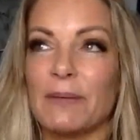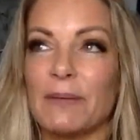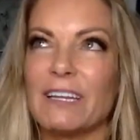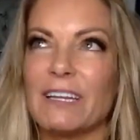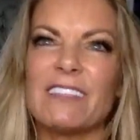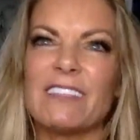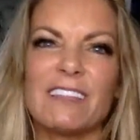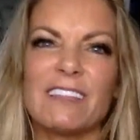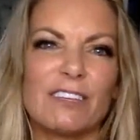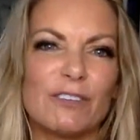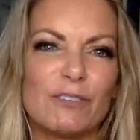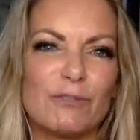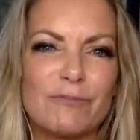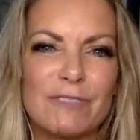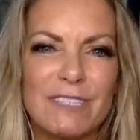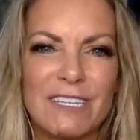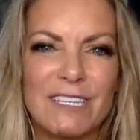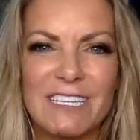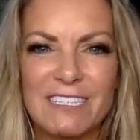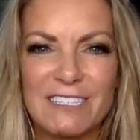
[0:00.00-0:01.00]
anything that you
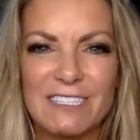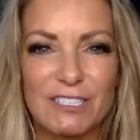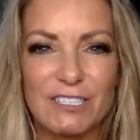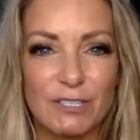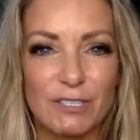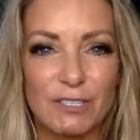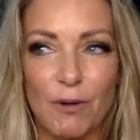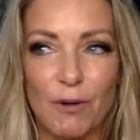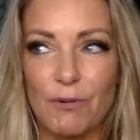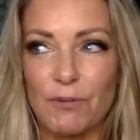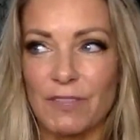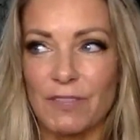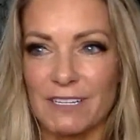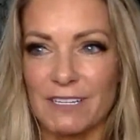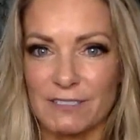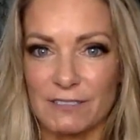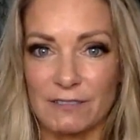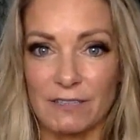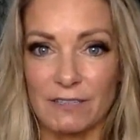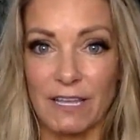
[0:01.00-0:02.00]
need to know
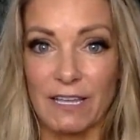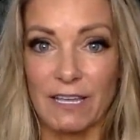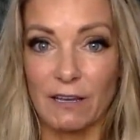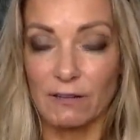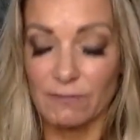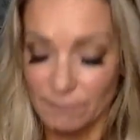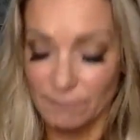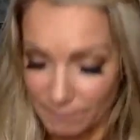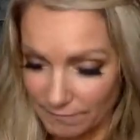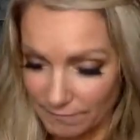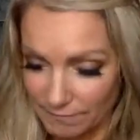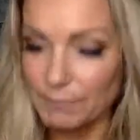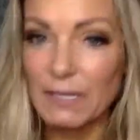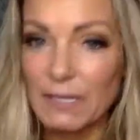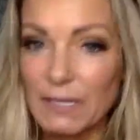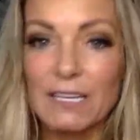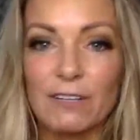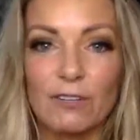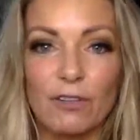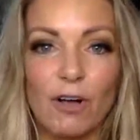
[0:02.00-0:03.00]
that is like
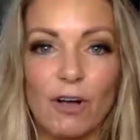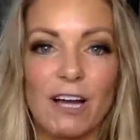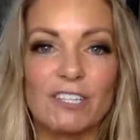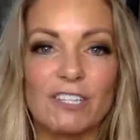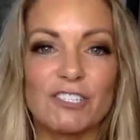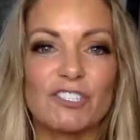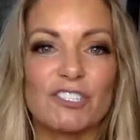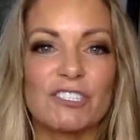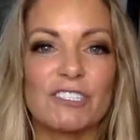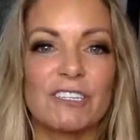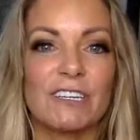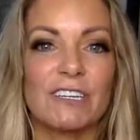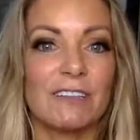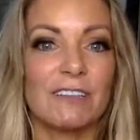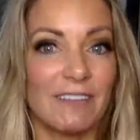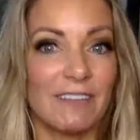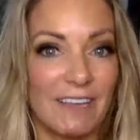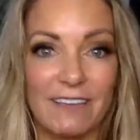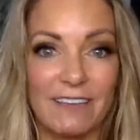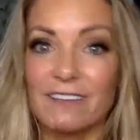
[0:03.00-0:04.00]
being launched.
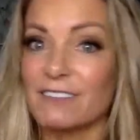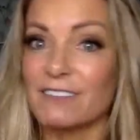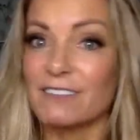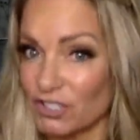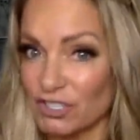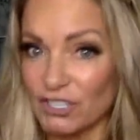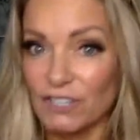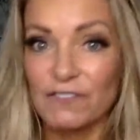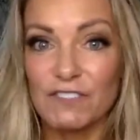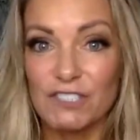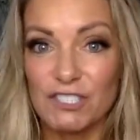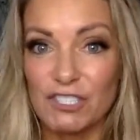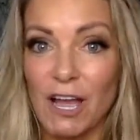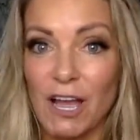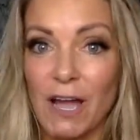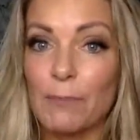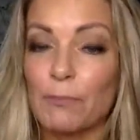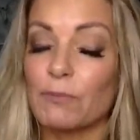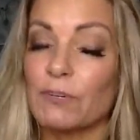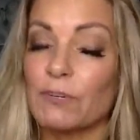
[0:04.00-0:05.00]
Like Shift
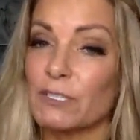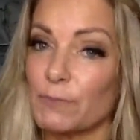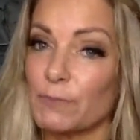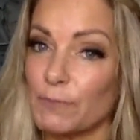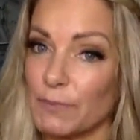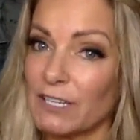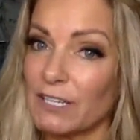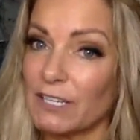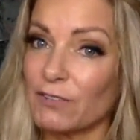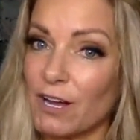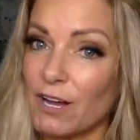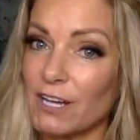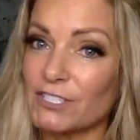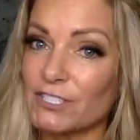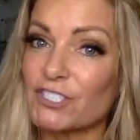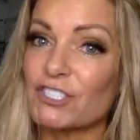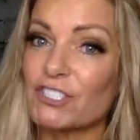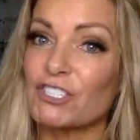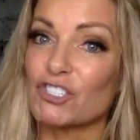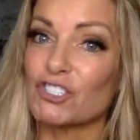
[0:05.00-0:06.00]
Shop is being
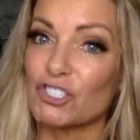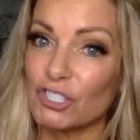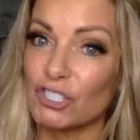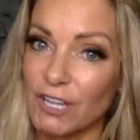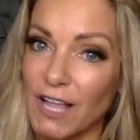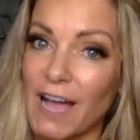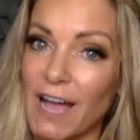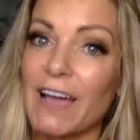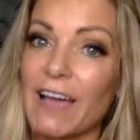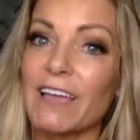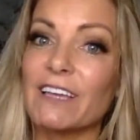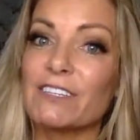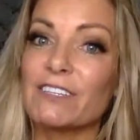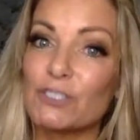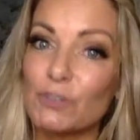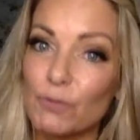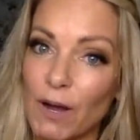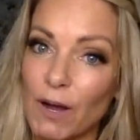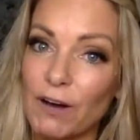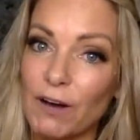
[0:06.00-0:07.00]
launched July
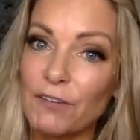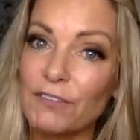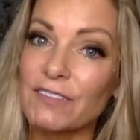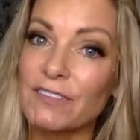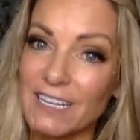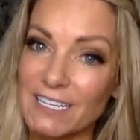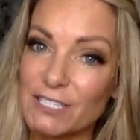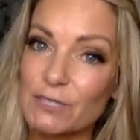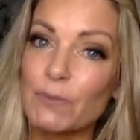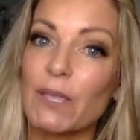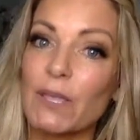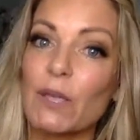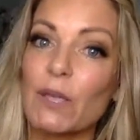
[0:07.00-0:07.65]
12th, next